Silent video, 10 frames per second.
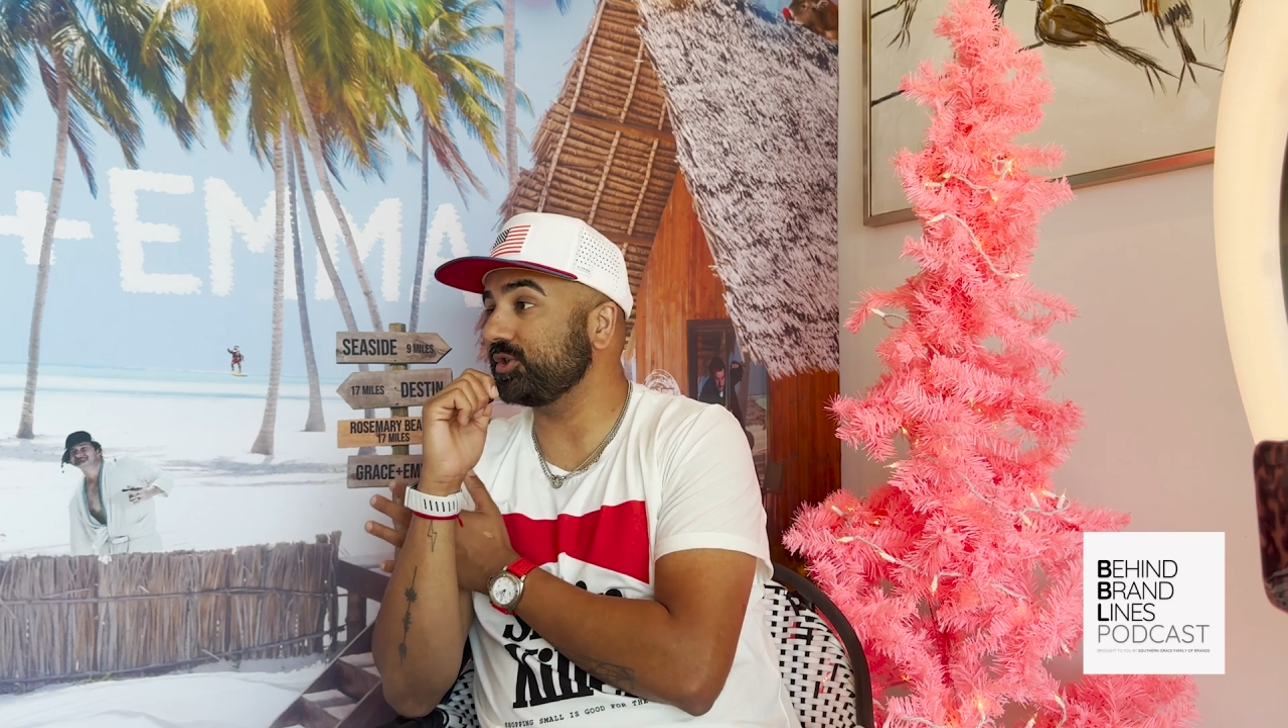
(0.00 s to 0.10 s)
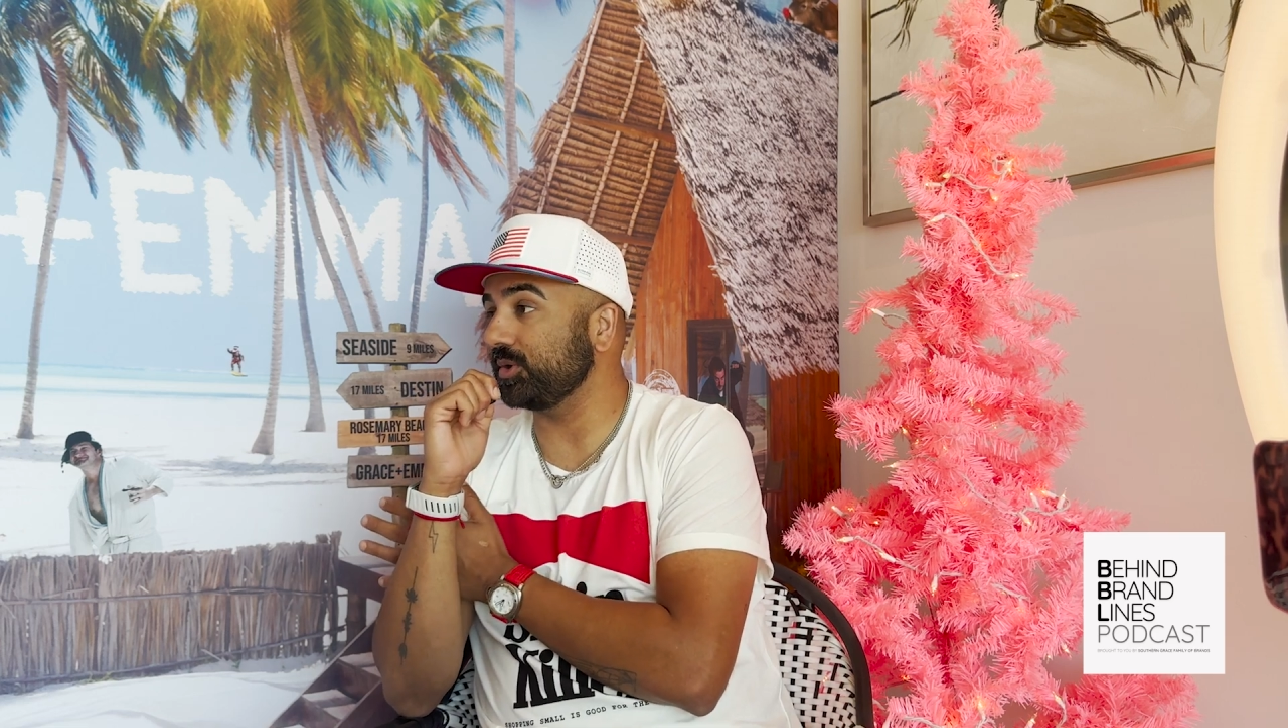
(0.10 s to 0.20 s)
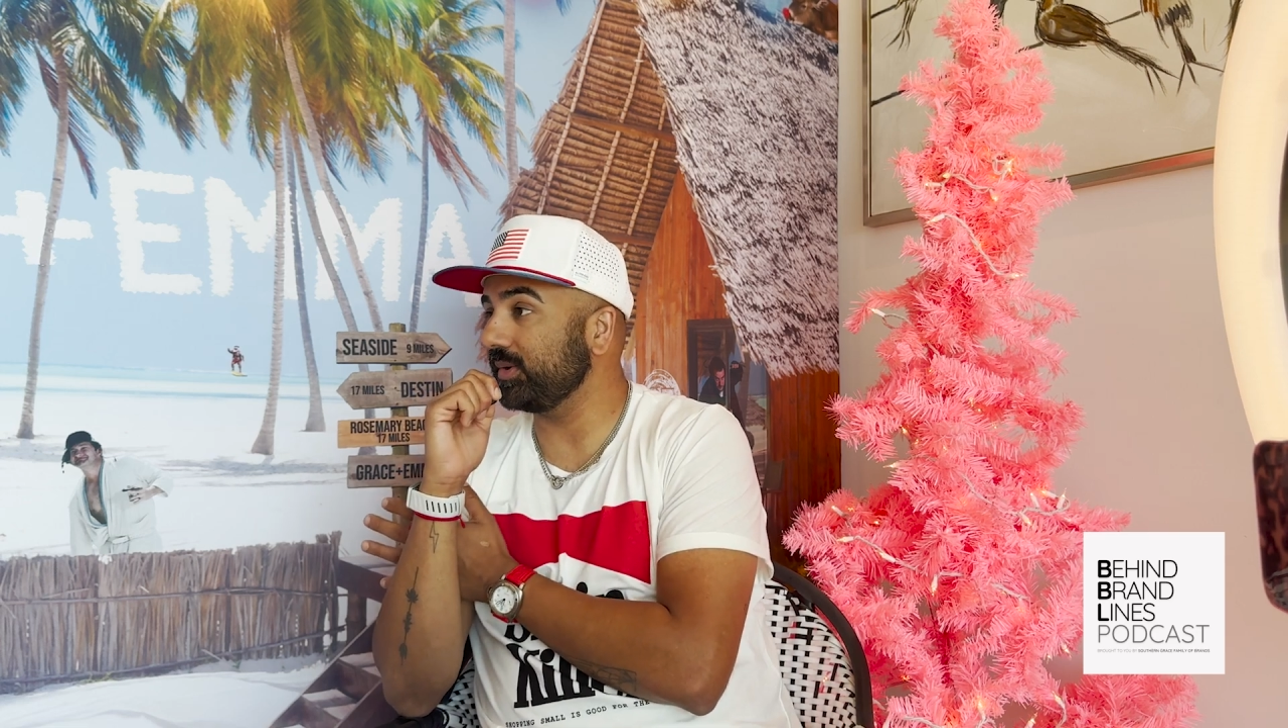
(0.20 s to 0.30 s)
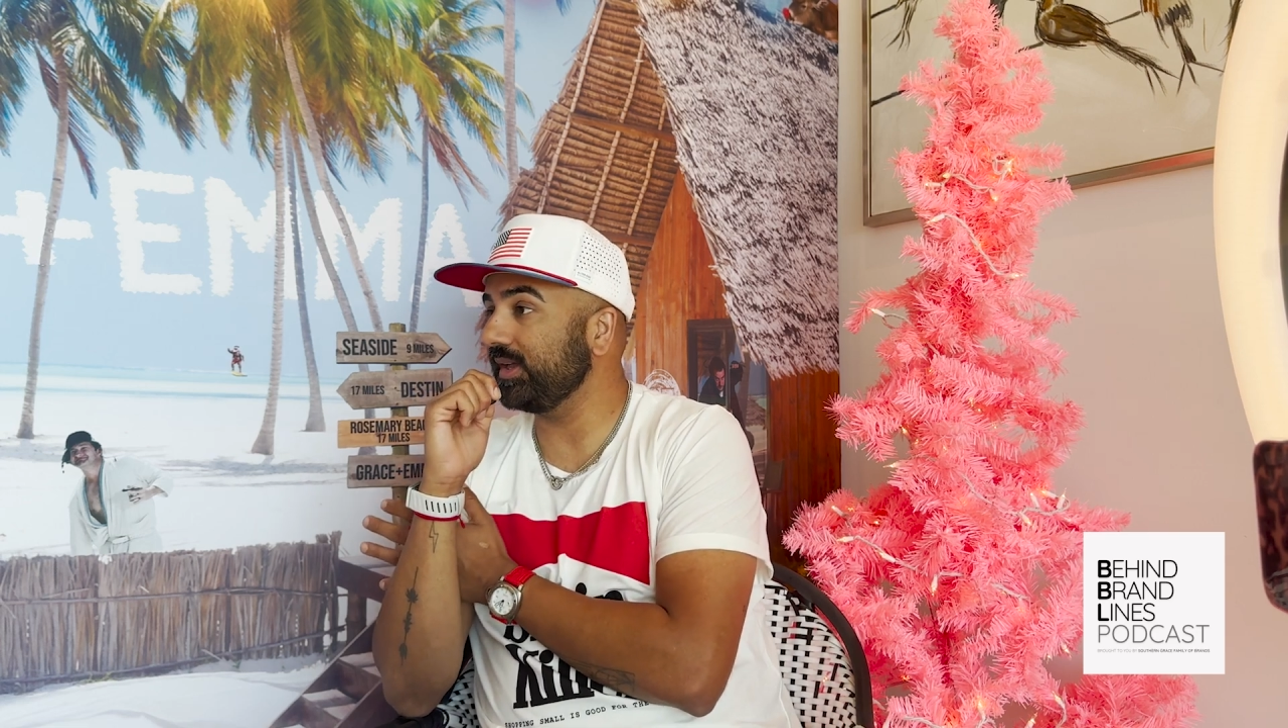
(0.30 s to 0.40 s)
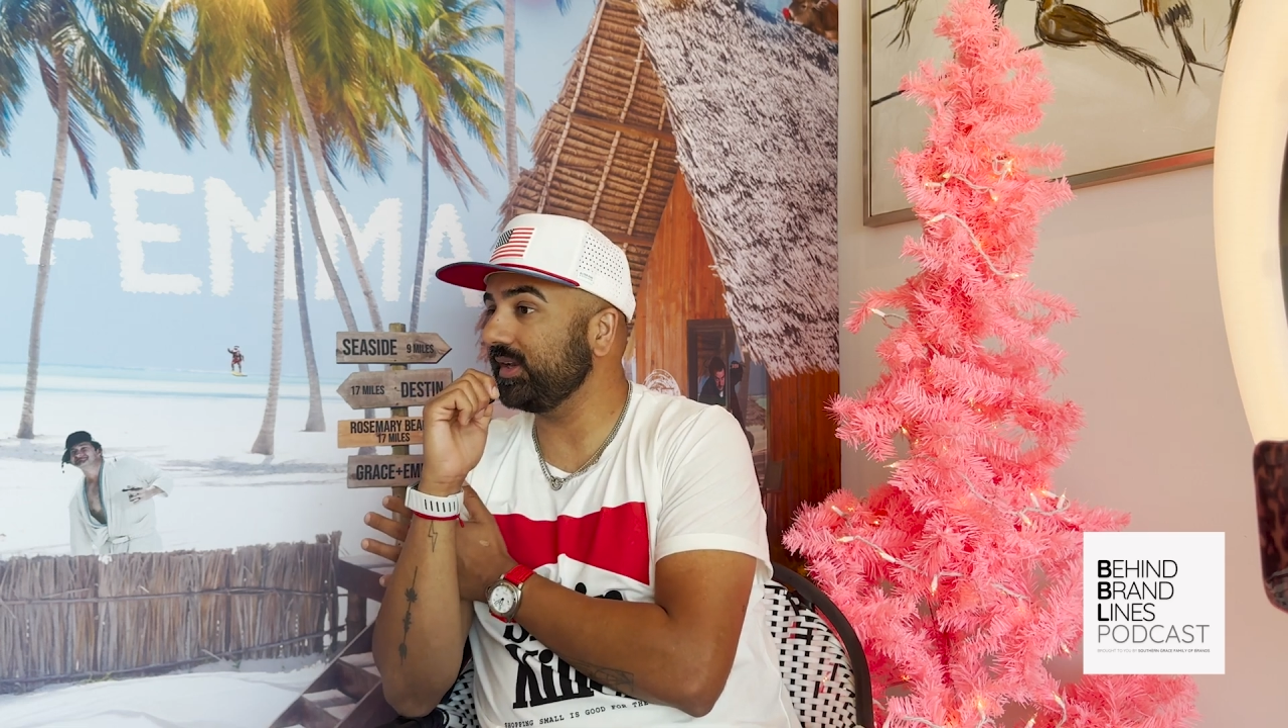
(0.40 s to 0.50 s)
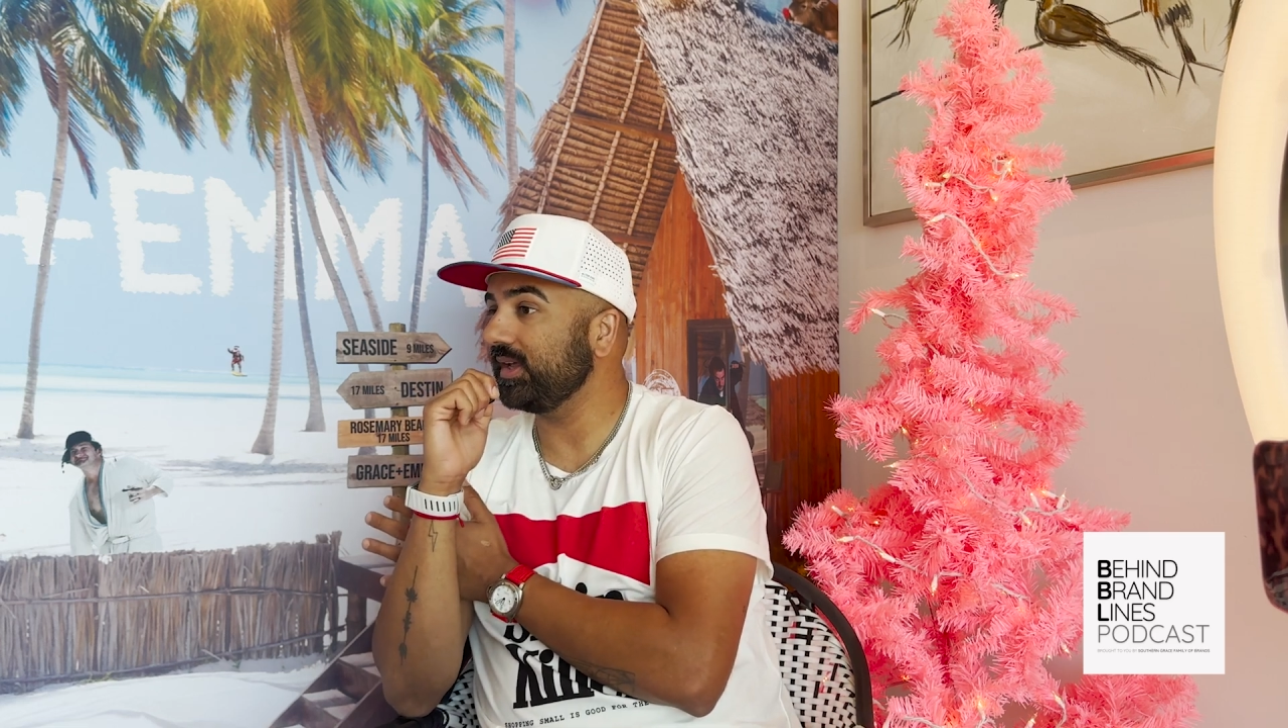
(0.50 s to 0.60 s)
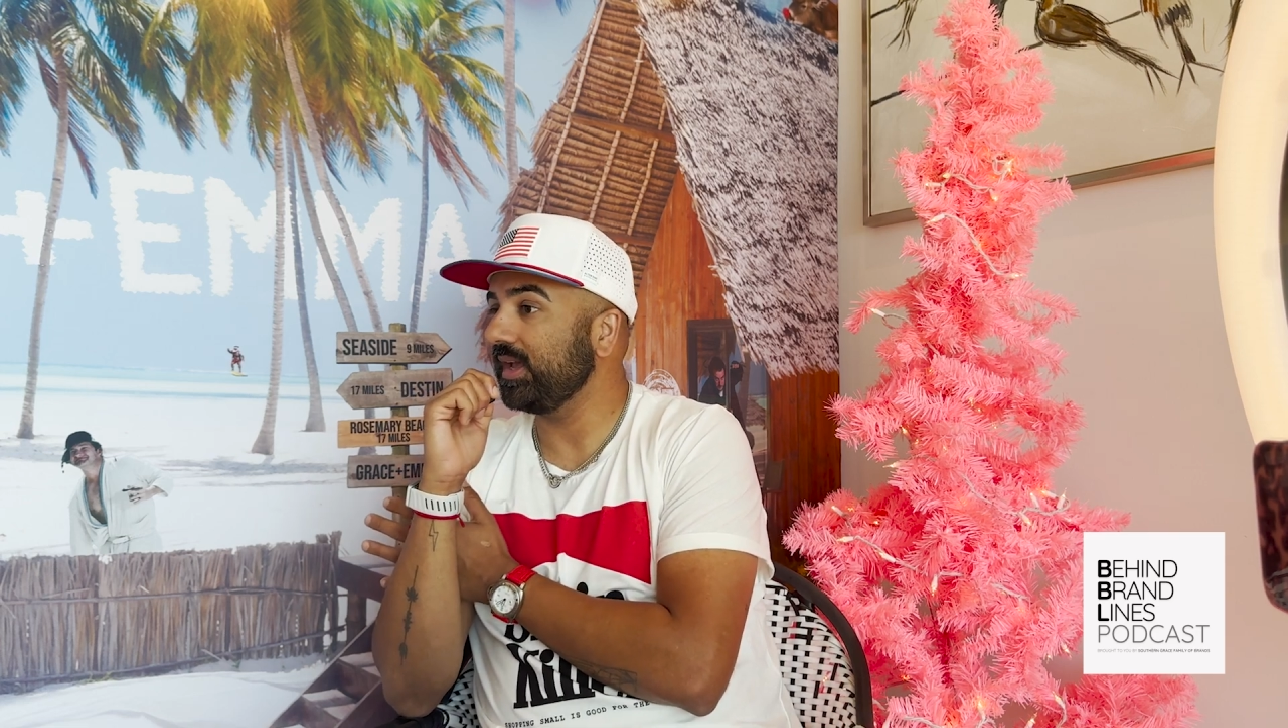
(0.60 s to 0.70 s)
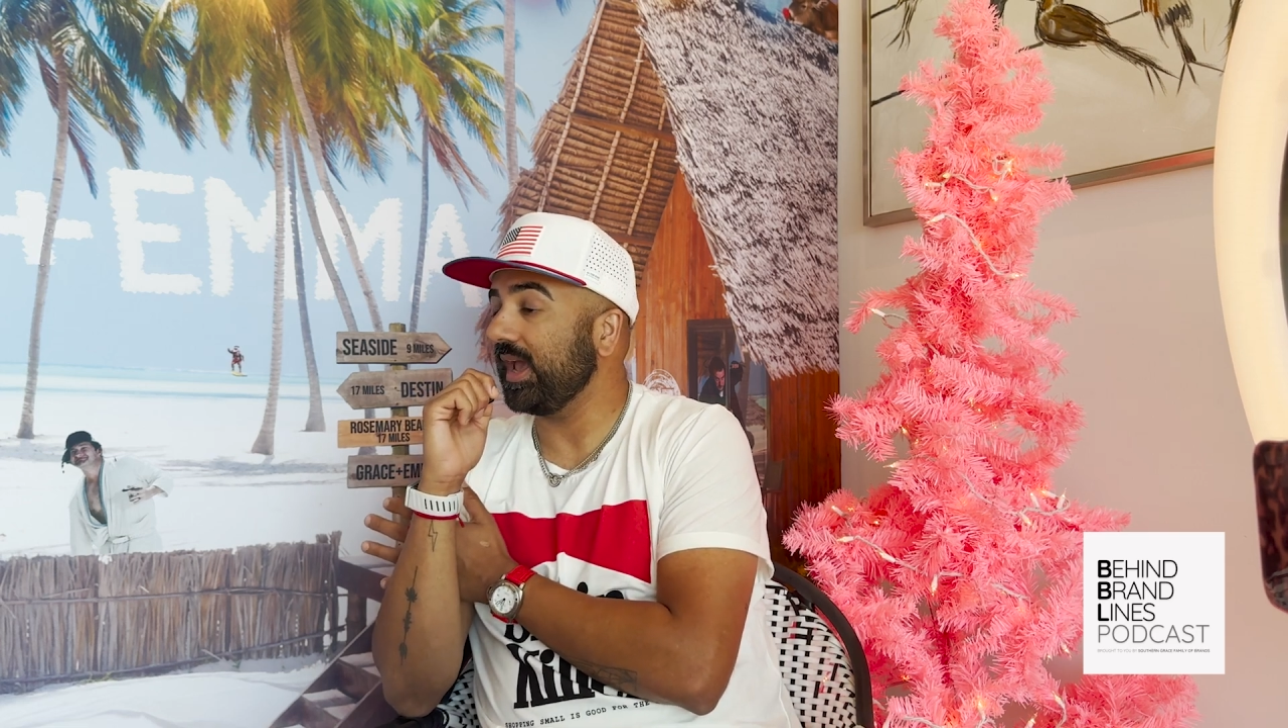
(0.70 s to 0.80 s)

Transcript: do it,